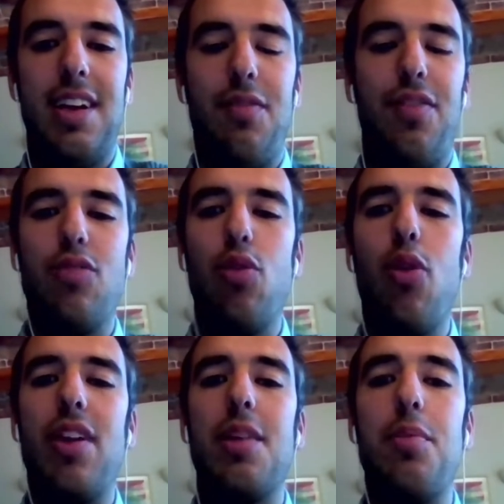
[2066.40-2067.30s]
first we
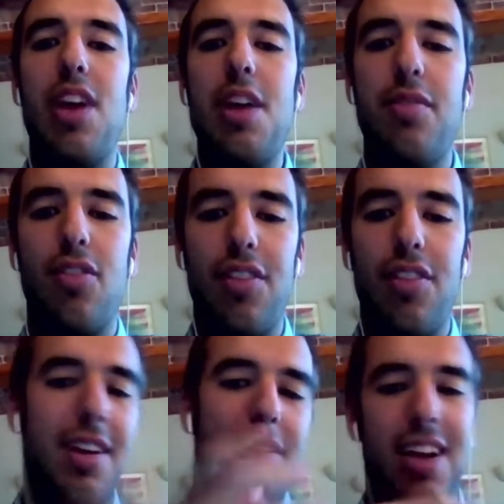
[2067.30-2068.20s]
were the brakes, or
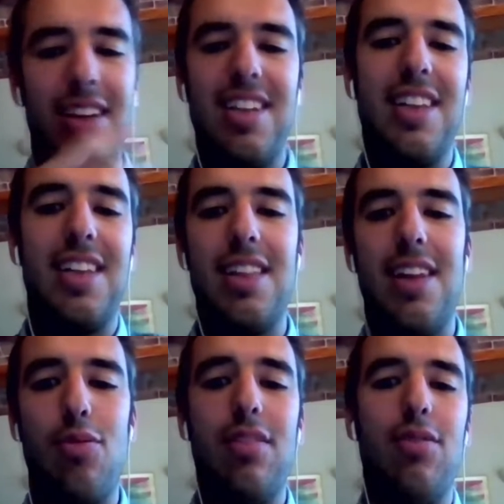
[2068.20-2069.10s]
let's say
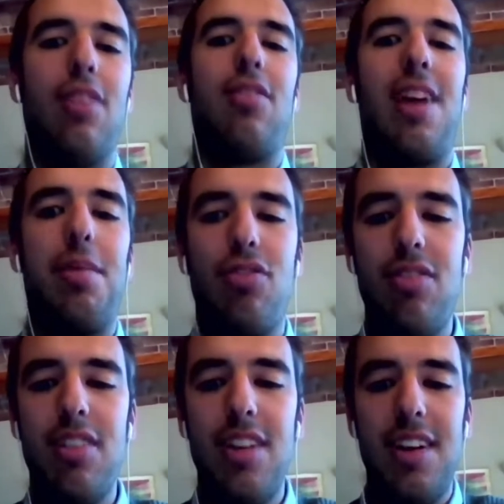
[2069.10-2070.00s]
the disruption,